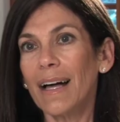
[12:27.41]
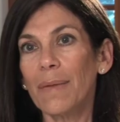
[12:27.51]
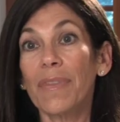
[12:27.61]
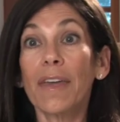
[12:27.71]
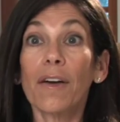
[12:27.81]

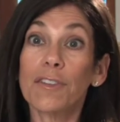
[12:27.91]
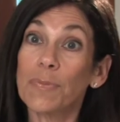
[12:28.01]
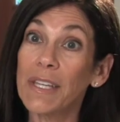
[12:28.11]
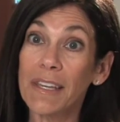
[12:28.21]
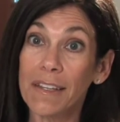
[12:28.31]
They all
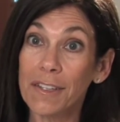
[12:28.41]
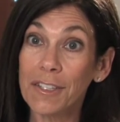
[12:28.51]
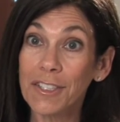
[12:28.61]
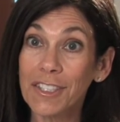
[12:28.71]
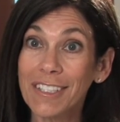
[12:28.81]
speak
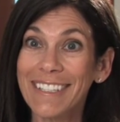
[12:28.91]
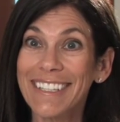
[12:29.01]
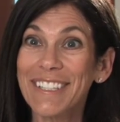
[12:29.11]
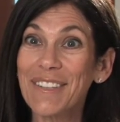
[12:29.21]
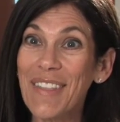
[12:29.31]
English,
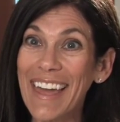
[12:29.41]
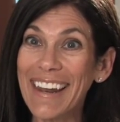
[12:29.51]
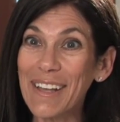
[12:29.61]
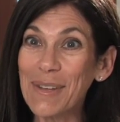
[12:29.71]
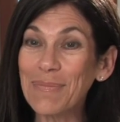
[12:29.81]
so that
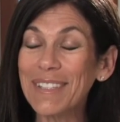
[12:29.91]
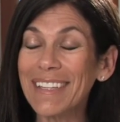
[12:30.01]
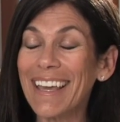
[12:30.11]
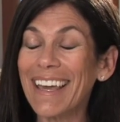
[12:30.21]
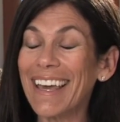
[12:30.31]
helps.
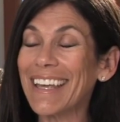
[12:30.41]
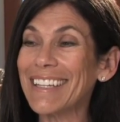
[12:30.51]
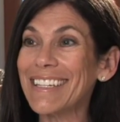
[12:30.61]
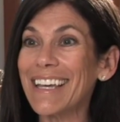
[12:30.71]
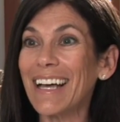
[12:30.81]

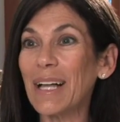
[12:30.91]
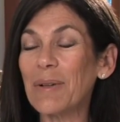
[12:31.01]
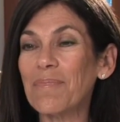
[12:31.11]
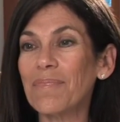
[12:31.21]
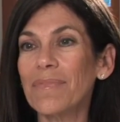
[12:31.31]
And
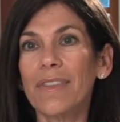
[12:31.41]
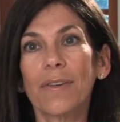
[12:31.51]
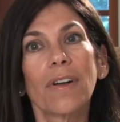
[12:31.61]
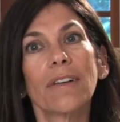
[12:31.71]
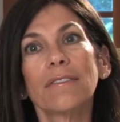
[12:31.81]

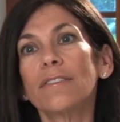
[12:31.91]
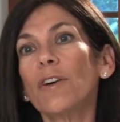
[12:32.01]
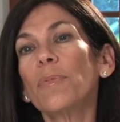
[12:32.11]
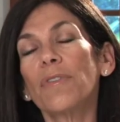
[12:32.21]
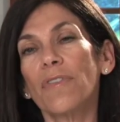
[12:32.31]
they're all
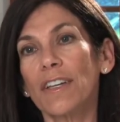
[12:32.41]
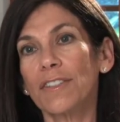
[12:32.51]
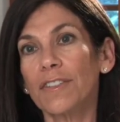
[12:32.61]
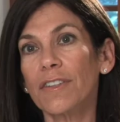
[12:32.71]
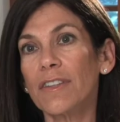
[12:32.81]
so
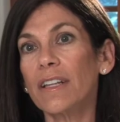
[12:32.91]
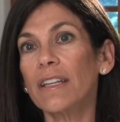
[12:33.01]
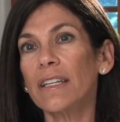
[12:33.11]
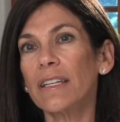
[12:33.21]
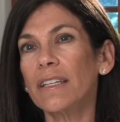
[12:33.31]
professional. The
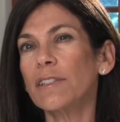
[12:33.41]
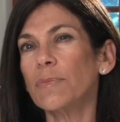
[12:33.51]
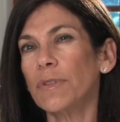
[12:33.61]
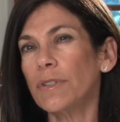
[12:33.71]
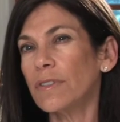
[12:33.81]
clinic is
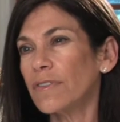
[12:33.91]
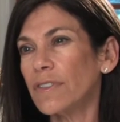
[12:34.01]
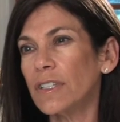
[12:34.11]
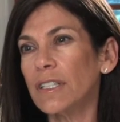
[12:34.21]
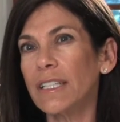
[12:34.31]

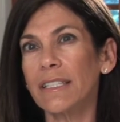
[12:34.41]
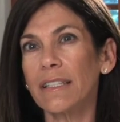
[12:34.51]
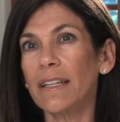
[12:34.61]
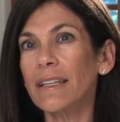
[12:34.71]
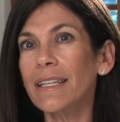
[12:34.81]
beautiful. It's
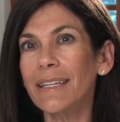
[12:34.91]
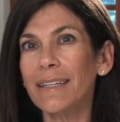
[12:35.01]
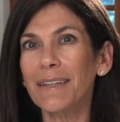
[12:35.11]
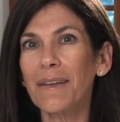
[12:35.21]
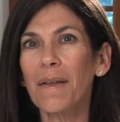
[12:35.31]

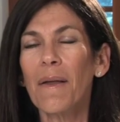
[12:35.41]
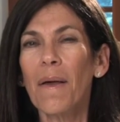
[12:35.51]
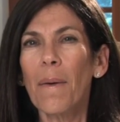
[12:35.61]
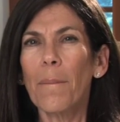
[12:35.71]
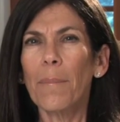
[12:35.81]
clean,
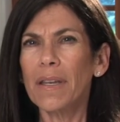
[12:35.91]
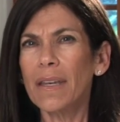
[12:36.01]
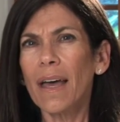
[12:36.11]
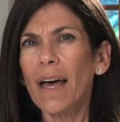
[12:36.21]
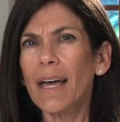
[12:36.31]
but
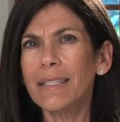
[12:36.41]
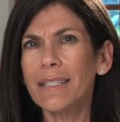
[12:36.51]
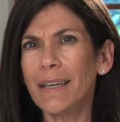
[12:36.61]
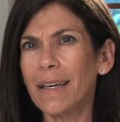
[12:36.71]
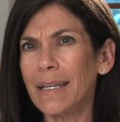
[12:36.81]

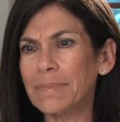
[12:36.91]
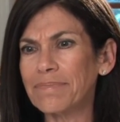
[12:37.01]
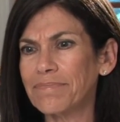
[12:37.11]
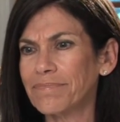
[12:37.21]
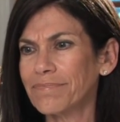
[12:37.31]
not,
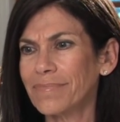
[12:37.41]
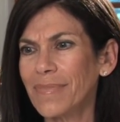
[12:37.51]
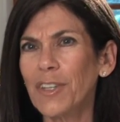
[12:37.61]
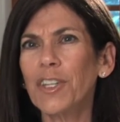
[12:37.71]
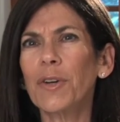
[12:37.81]

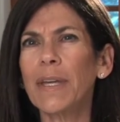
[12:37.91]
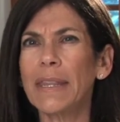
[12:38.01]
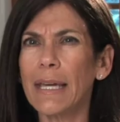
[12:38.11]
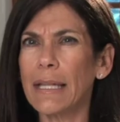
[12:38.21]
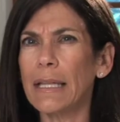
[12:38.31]
you don't get
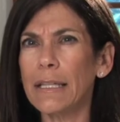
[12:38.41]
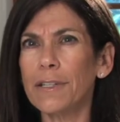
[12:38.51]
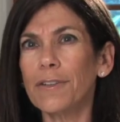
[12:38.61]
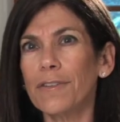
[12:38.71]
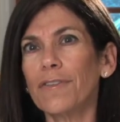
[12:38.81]
that
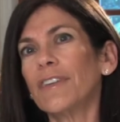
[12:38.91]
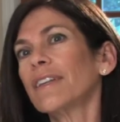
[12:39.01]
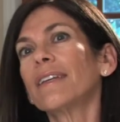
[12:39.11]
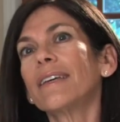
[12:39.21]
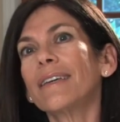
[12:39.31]
clinical
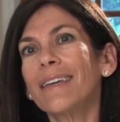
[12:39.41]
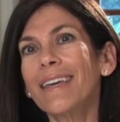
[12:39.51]
feeling.